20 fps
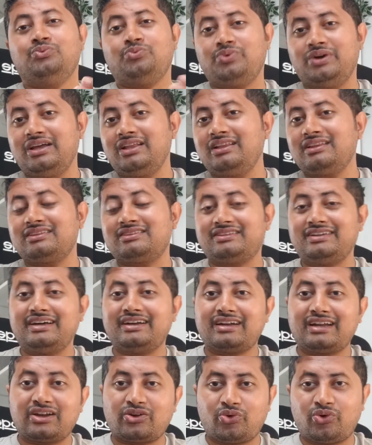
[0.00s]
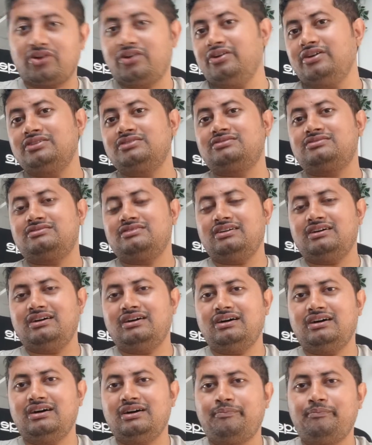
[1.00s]
well there are always
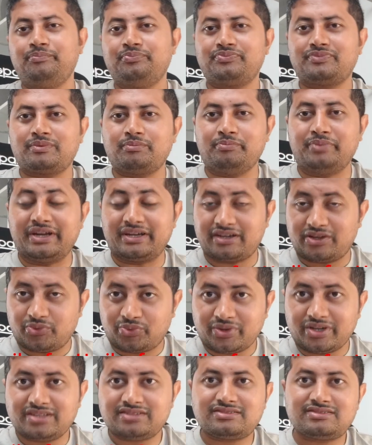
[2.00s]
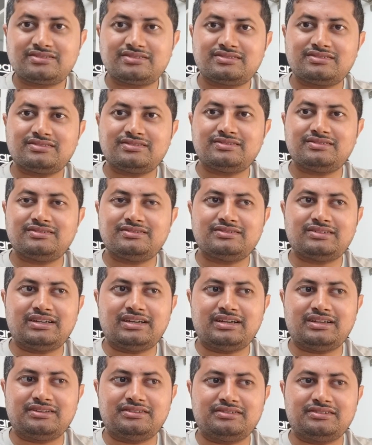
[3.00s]
uh, better ways
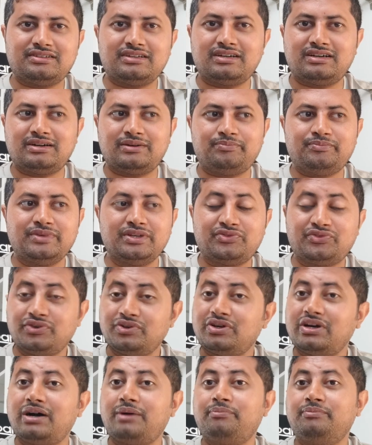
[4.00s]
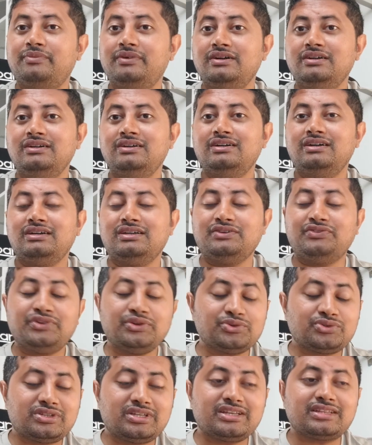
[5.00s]
and uh, if you have
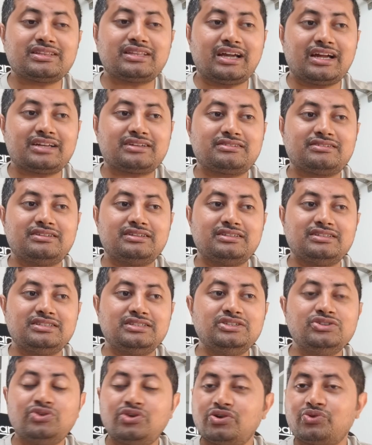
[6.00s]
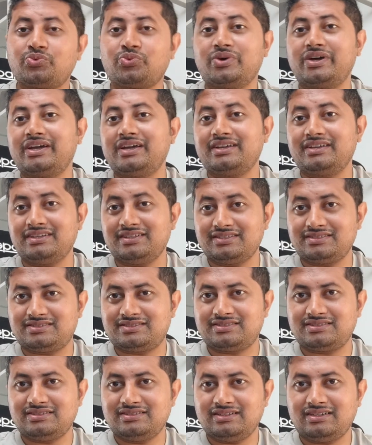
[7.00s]
if you think that your way
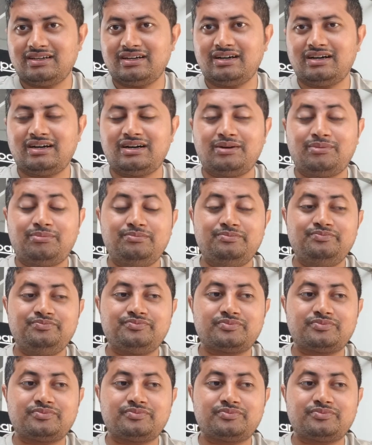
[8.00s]
is uh,